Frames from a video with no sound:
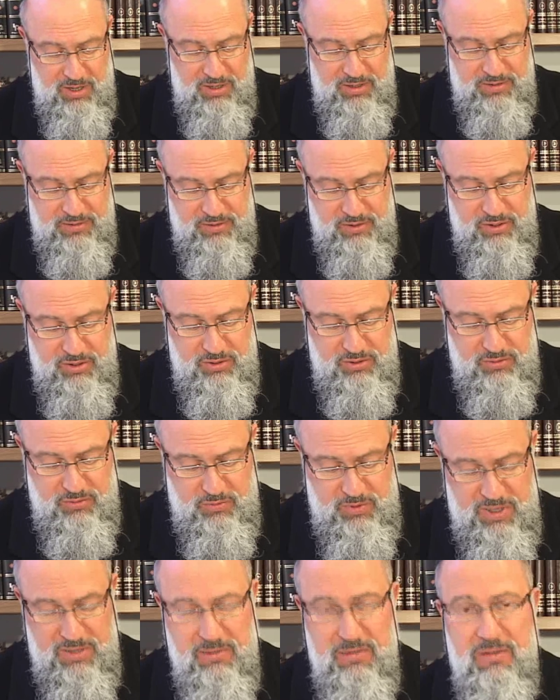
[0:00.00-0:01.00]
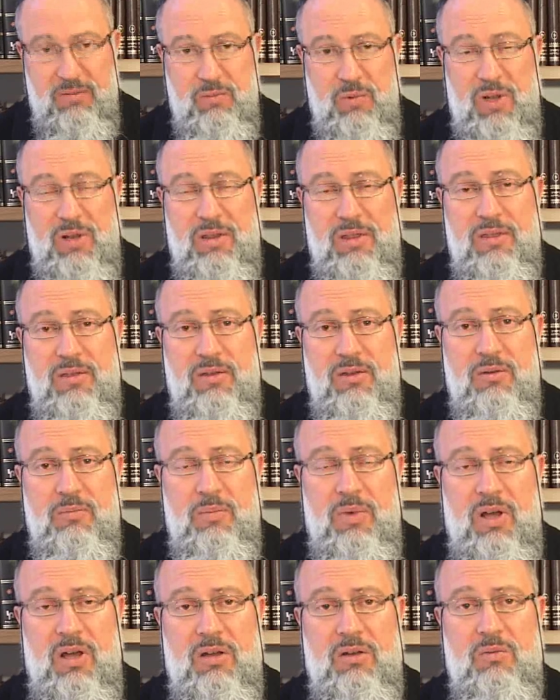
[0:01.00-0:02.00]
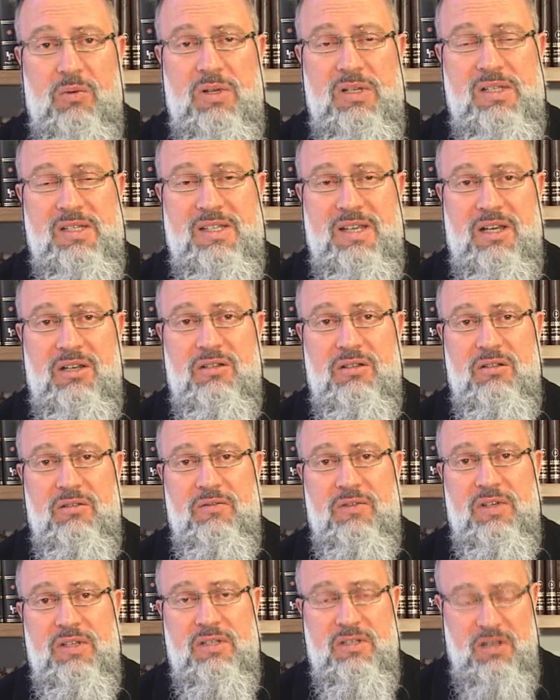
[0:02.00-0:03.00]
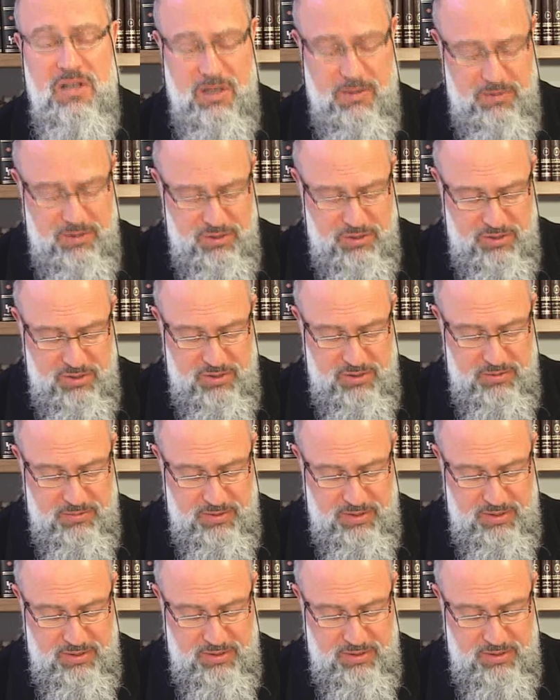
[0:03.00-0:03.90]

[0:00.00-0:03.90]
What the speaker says: a third or one third part, one section of his time he should